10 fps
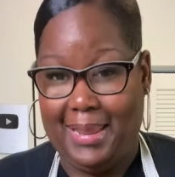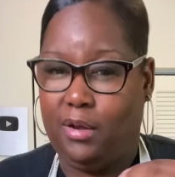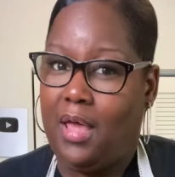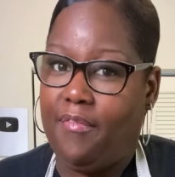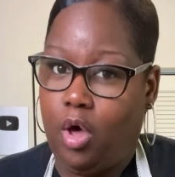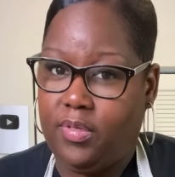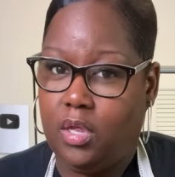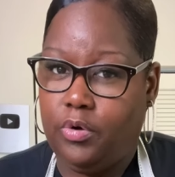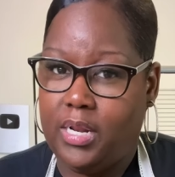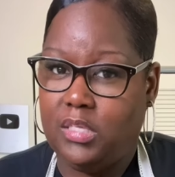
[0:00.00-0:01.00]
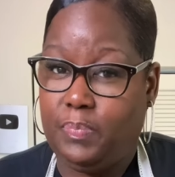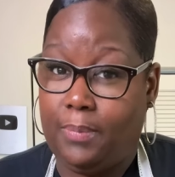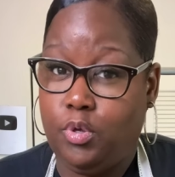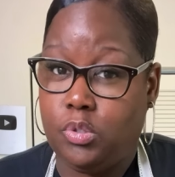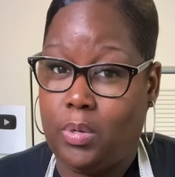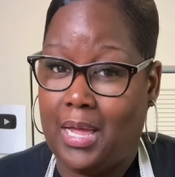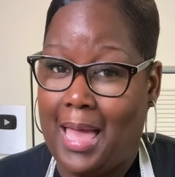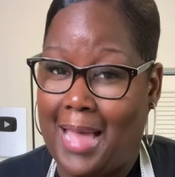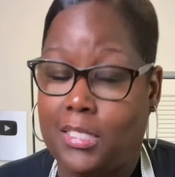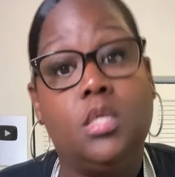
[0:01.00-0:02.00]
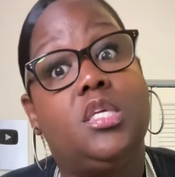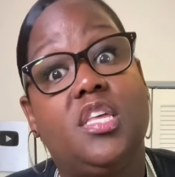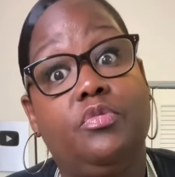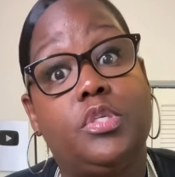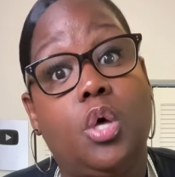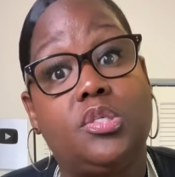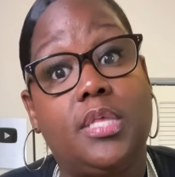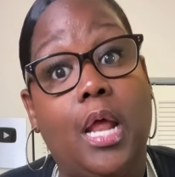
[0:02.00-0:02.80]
I don't have all the ingredients, but I'm using what I got to get the results that I